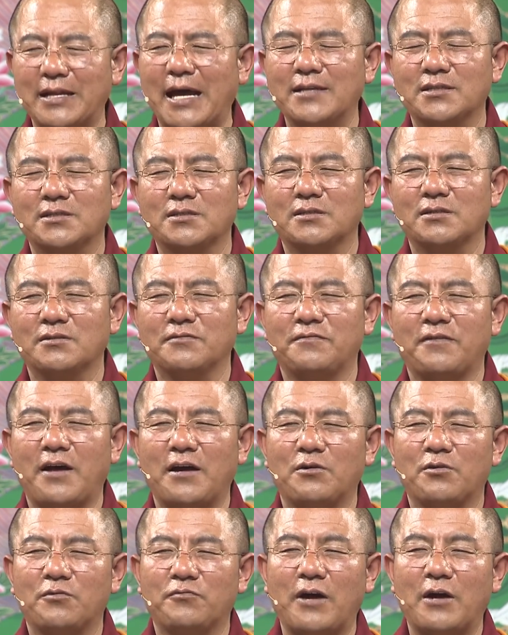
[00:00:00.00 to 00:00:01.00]
It was
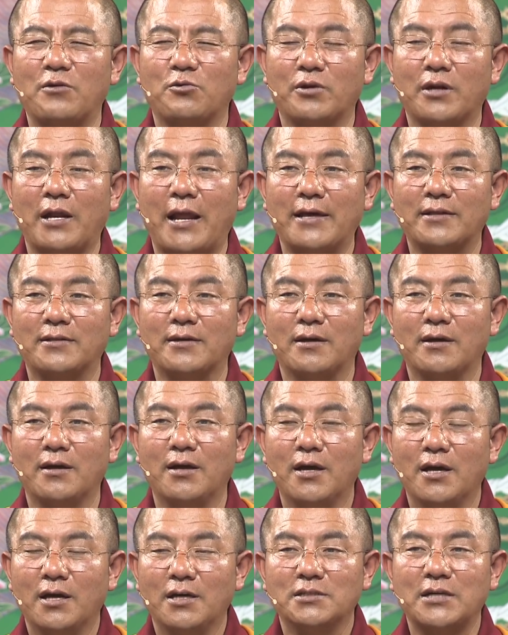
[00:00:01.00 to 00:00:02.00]
not easy for them to
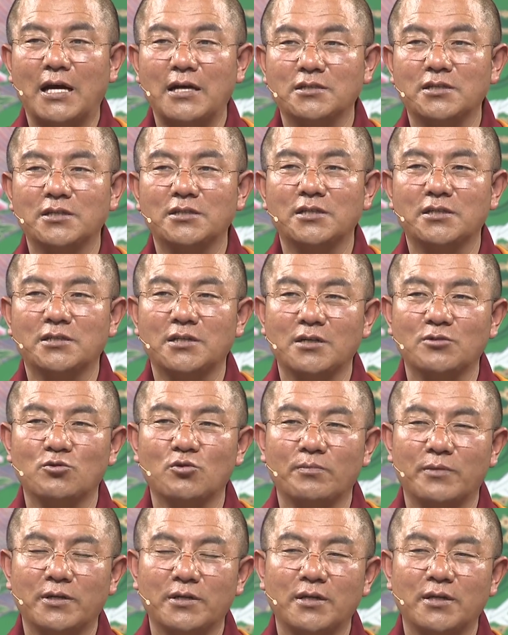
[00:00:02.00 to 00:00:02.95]
leave their families